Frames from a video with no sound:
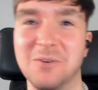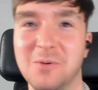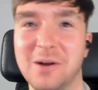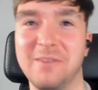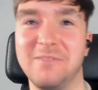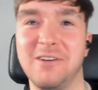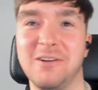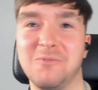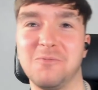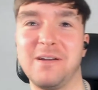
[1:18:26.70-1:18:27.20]

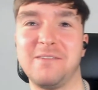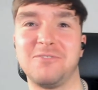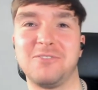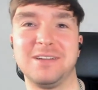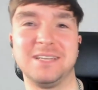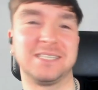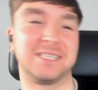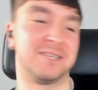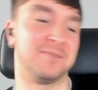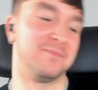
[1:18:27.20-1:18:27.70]
whether whether
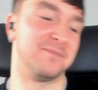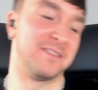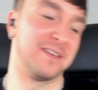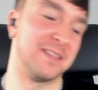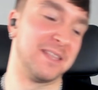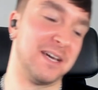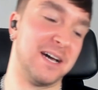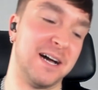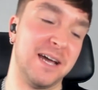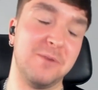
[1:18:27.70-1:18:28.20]
it's something
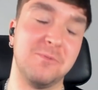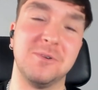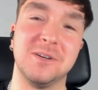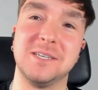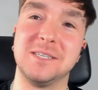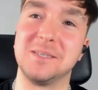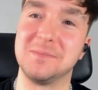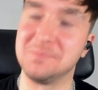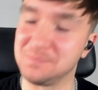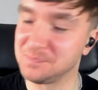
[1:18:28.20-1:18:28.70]
that I would